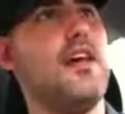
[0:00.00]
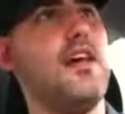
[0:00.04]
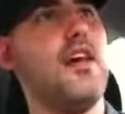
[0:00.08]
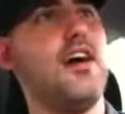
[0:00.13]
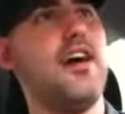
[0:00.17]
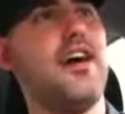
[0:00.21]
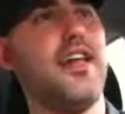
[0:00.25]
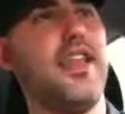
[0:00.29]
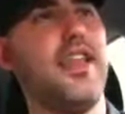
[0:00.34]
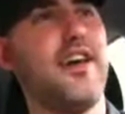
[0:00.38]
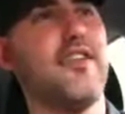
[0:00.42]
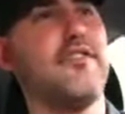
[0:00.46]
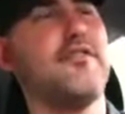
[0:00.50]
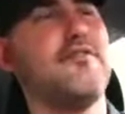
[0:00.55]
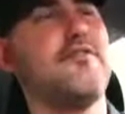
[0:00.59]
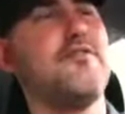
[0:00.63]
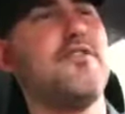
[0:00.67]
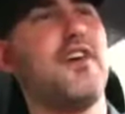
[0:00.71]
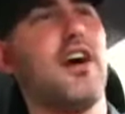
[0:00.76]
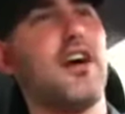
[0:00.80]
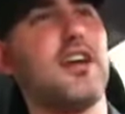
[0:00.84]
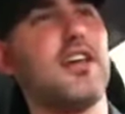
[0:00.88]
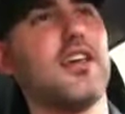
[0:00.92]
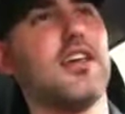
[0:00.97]
And I
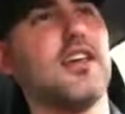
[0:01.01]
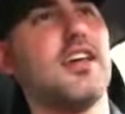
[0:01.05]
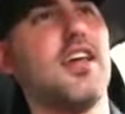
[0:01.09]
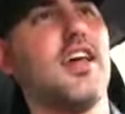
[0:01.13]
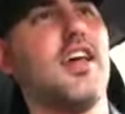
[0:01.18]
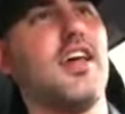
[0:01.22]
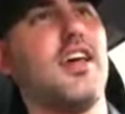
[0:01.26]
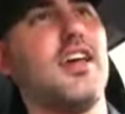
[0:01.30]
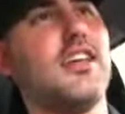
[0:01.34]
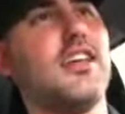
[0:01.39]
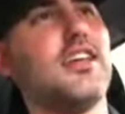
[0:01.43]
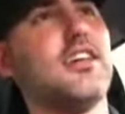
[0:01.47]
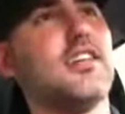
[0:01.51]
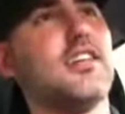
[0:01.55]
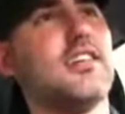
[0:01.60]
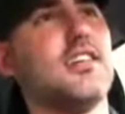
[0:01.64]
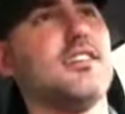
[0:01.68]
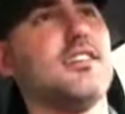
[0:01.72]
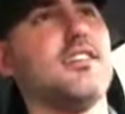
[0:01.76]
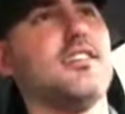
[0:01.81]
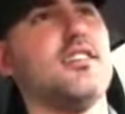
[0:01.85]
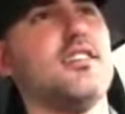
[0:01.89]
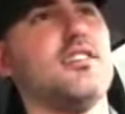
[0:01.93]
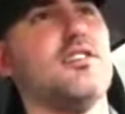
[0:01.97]
fucking hate it
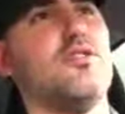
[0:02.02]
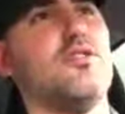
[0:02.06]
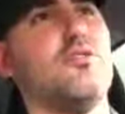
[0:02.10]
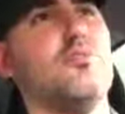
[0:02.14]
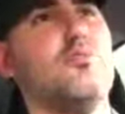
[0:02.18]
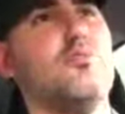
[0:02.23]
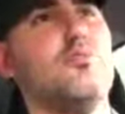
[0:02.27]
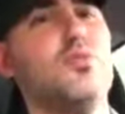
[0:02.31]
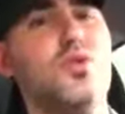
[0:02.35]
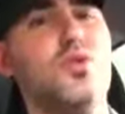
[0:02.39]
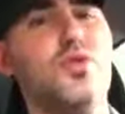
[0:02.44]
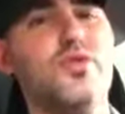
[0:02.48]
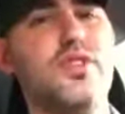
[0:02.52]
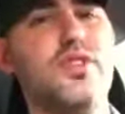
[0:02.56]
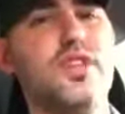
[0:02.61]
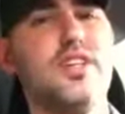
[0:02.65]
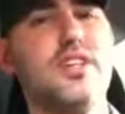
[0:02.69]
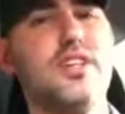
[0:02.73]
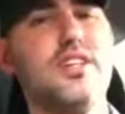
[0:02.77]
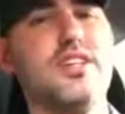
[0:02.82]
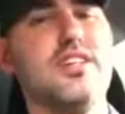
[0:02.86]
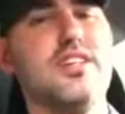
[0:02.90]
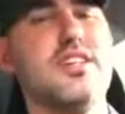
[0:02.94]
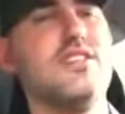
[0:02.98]

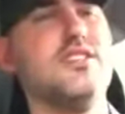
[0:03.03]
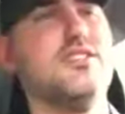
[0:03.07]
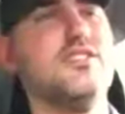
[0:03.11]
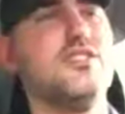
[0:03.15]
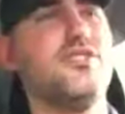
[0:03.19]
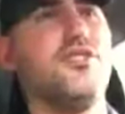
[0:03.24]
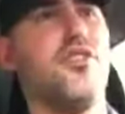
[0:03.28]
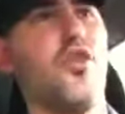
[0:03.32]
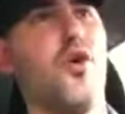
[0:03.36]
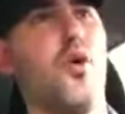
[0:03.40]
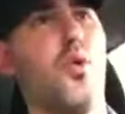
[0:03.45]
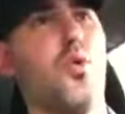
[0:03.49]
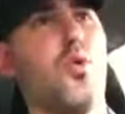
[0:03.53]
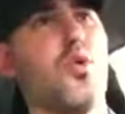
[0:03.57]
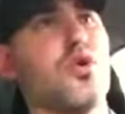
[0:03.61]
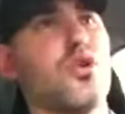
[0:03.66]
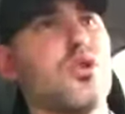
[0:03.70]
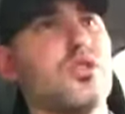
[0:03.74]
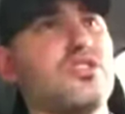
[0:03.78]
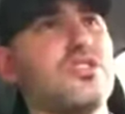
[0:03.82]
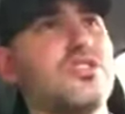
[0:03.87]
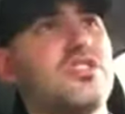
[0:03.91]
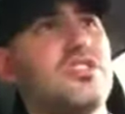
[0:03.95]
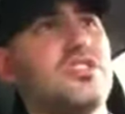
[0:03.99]
moving is the
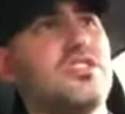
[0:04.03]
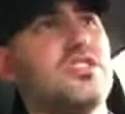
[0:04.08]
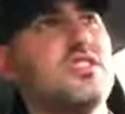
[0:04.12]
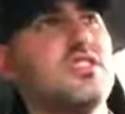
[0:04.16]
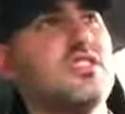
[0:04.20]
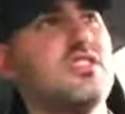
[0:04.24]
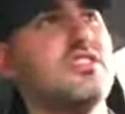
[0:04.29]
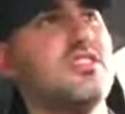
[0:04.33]
worst